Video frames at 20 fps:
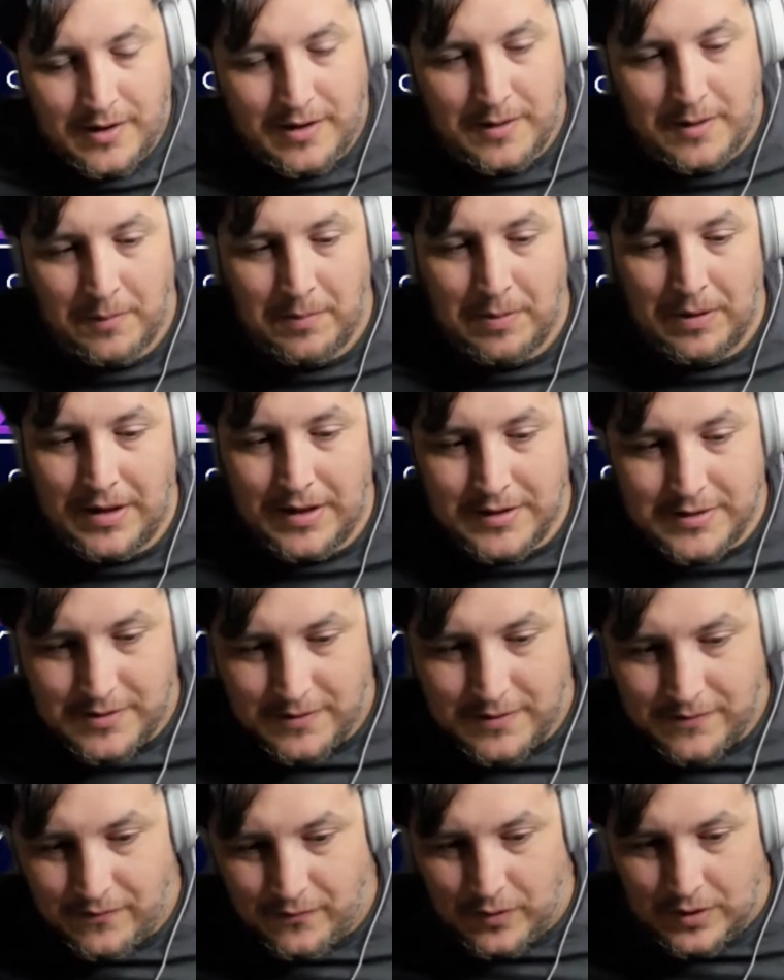opinions
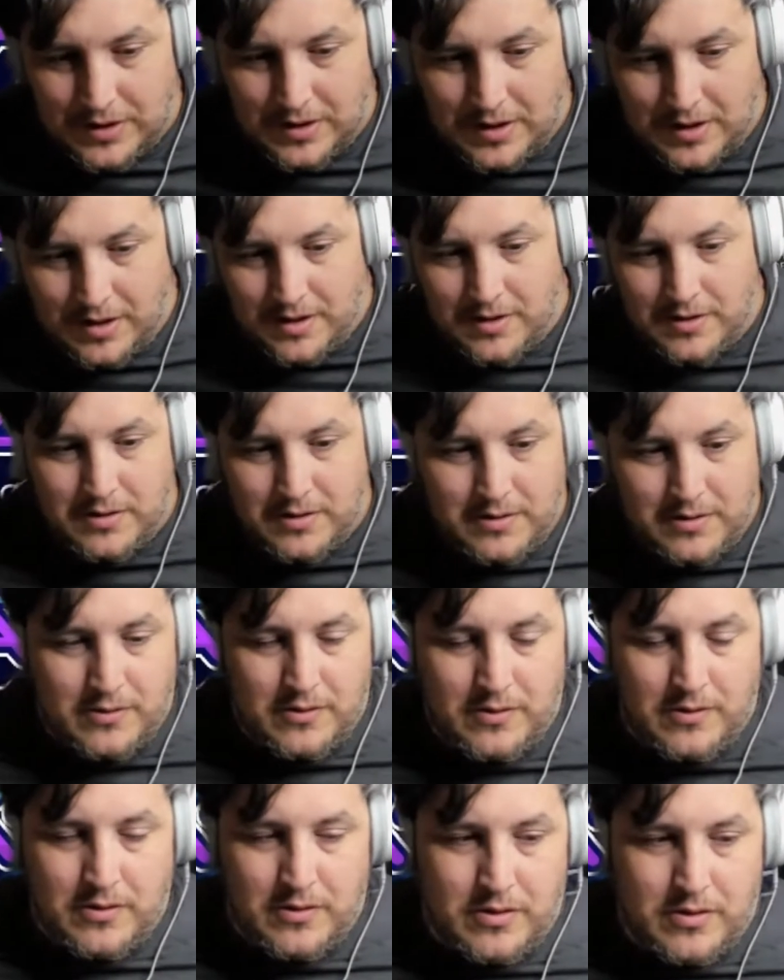of what the
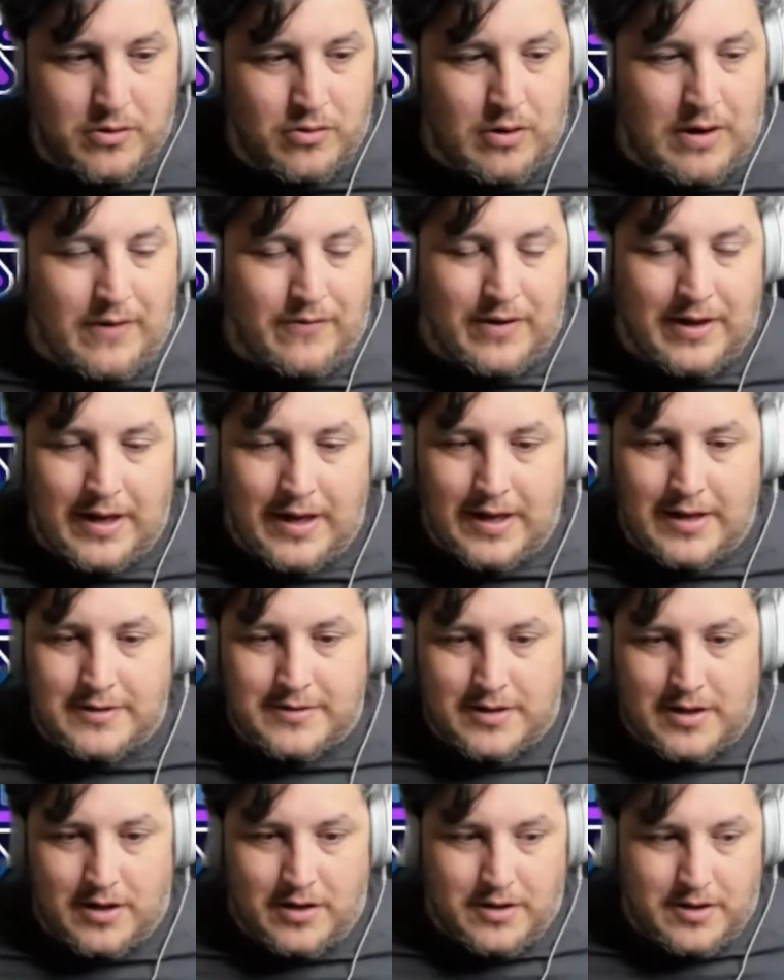DraftKings
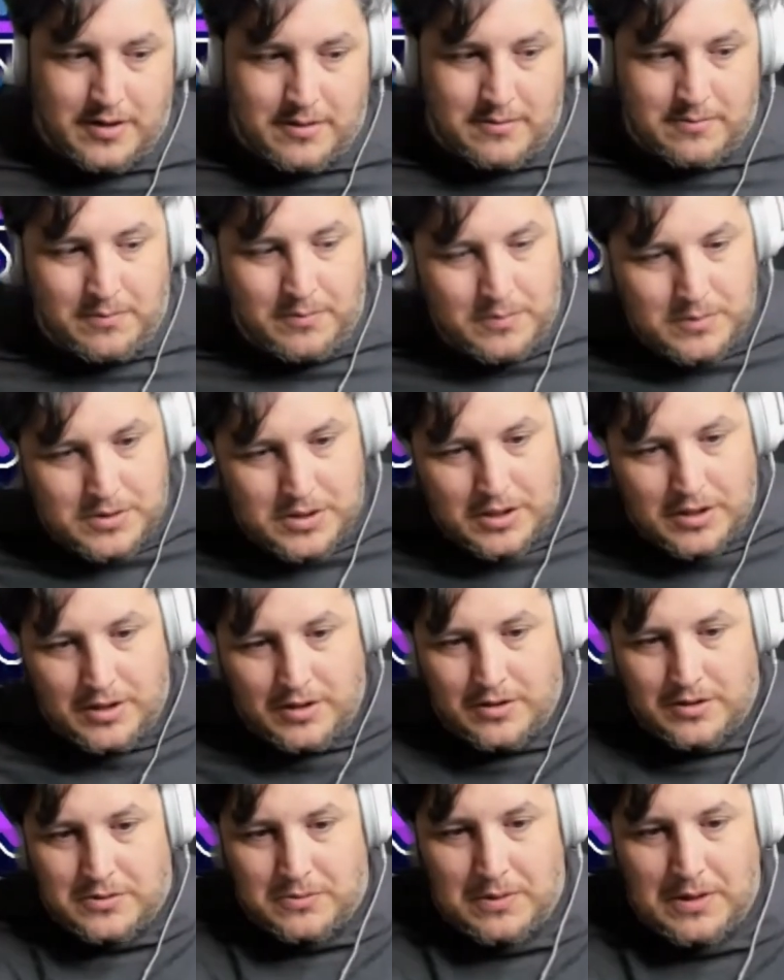and all them should be
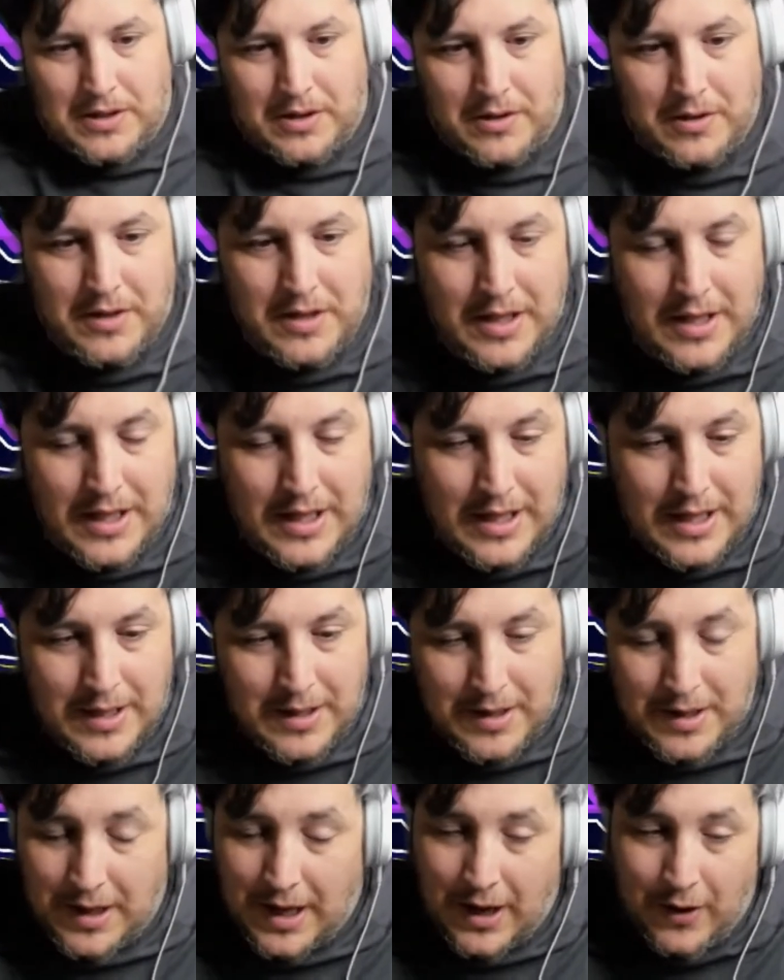as well.
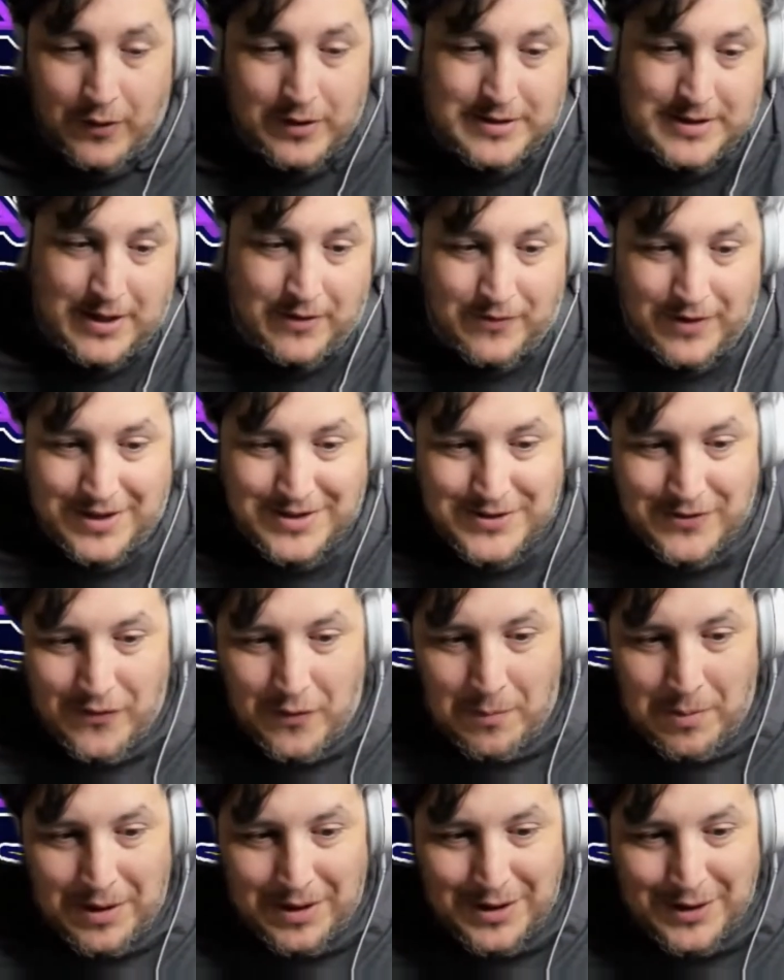I always have lots of
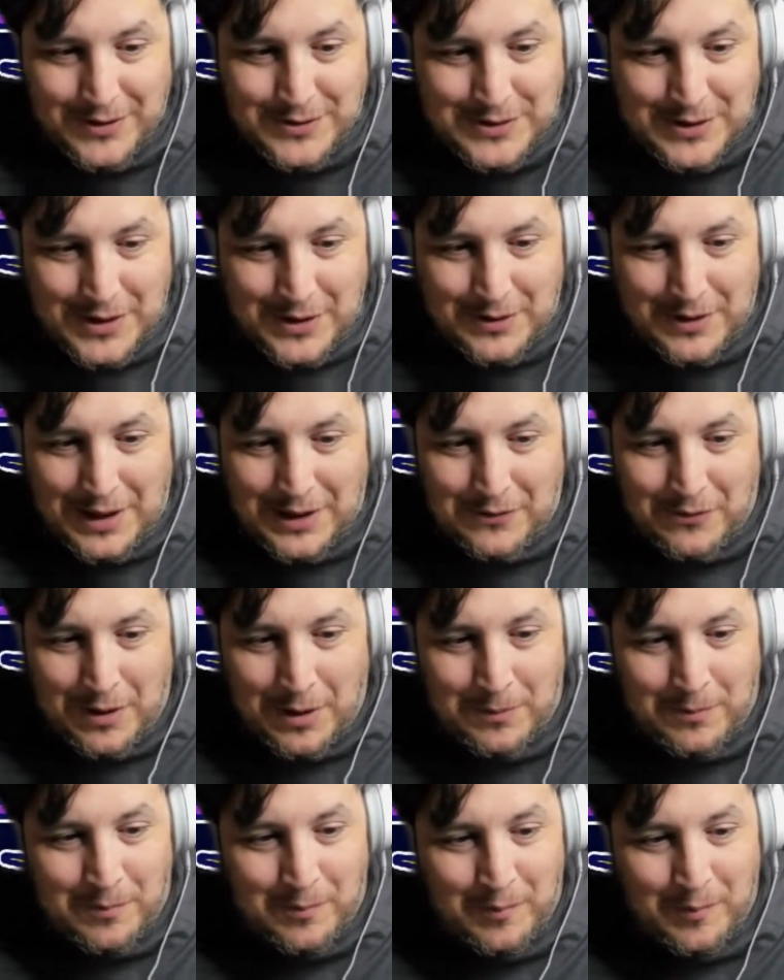opinions, so that's why
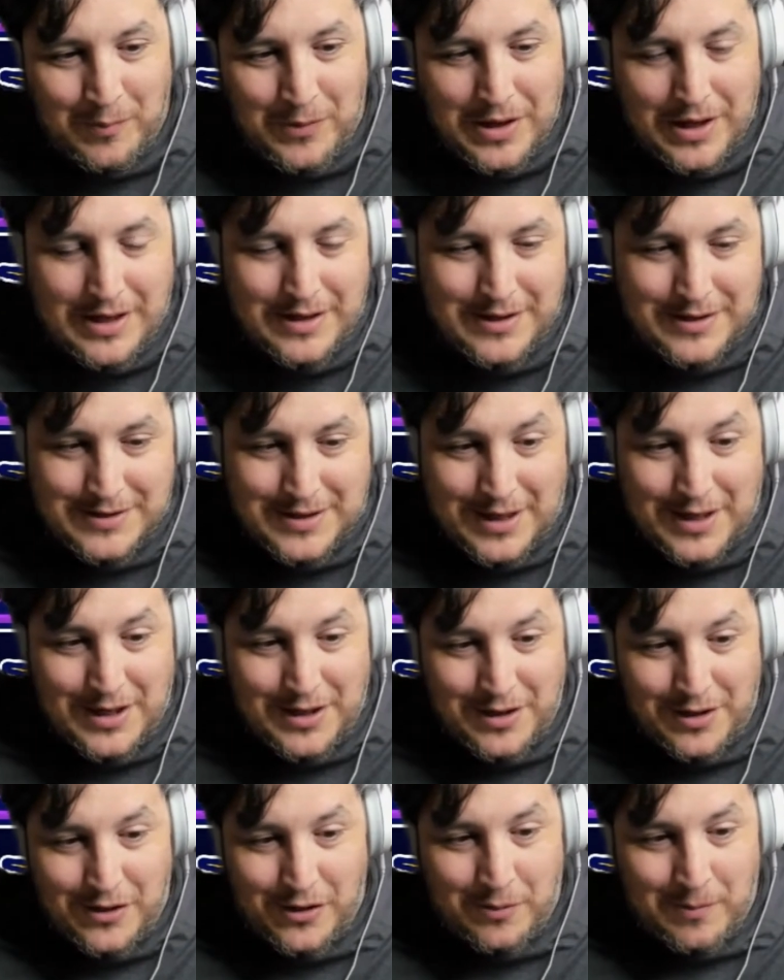I'm decided
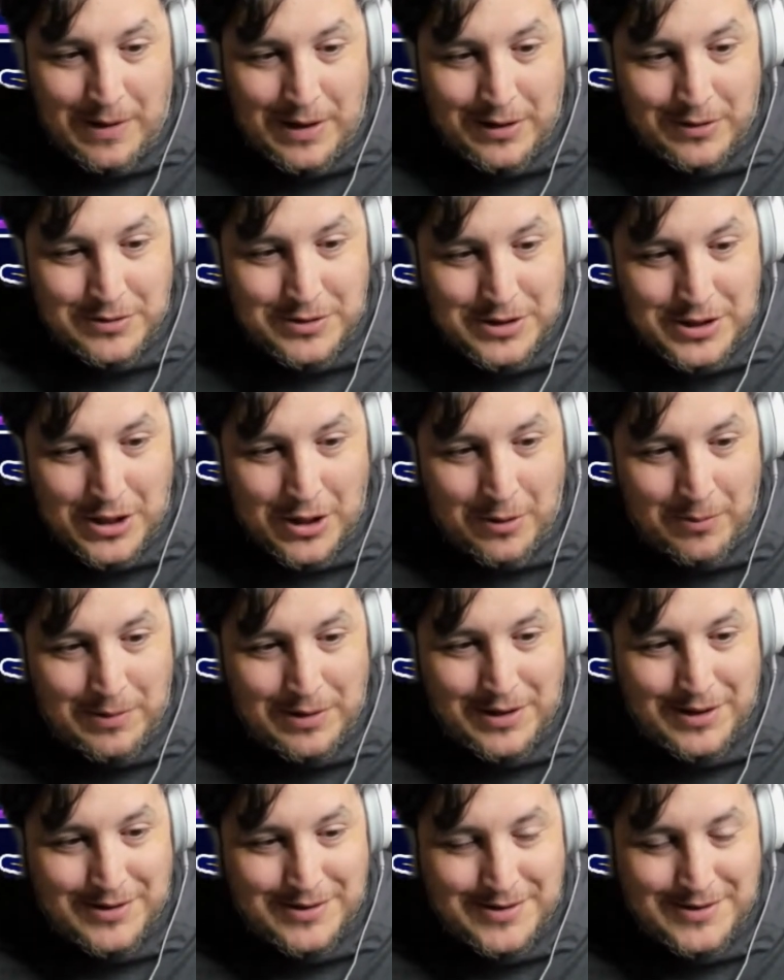to do my own show
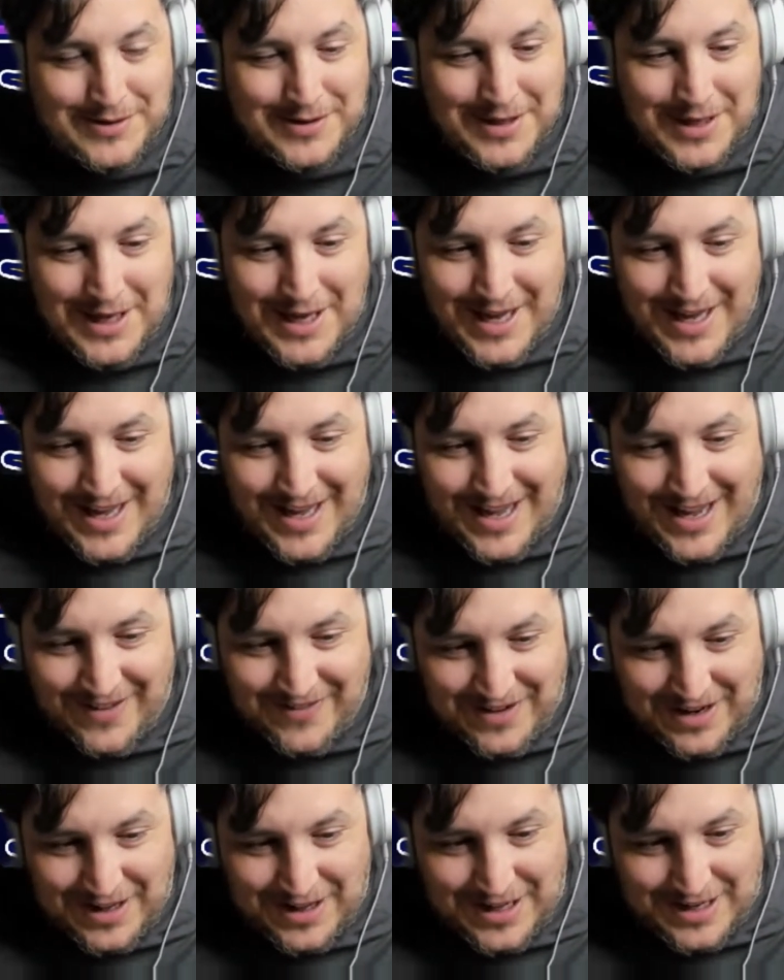because I've
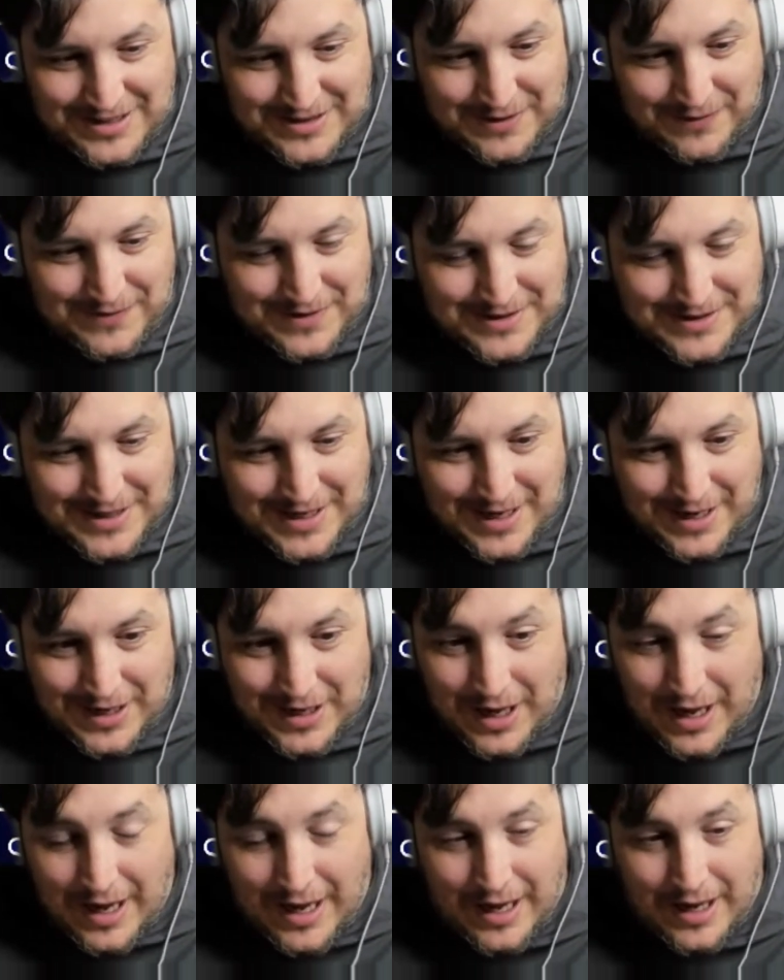got a lot of stuff to say.
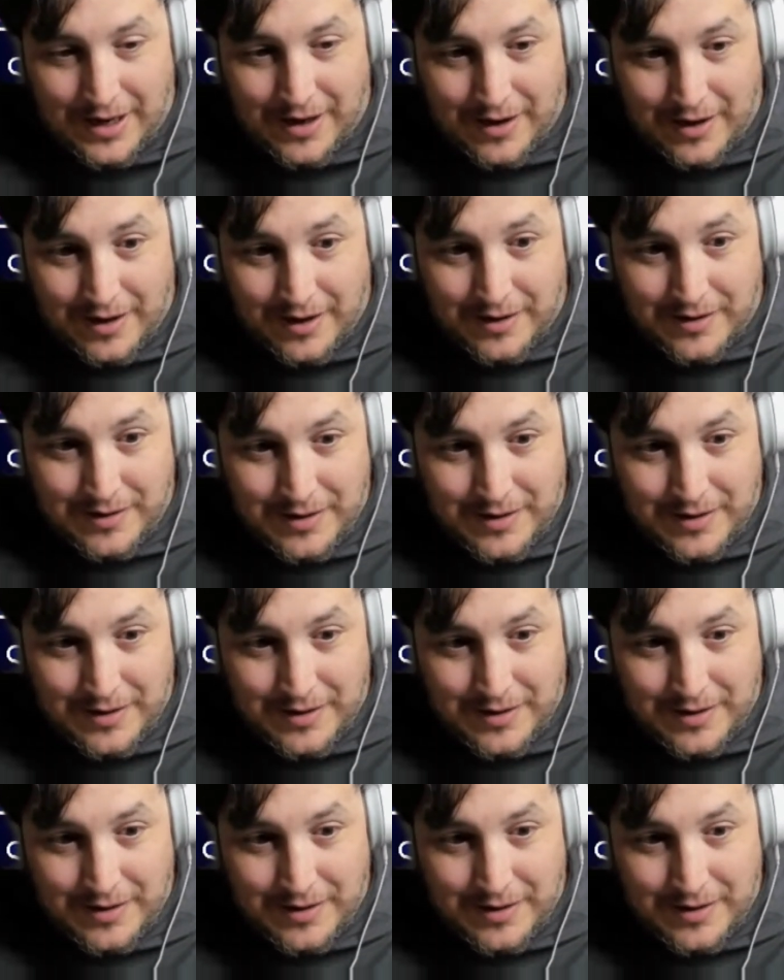And uh,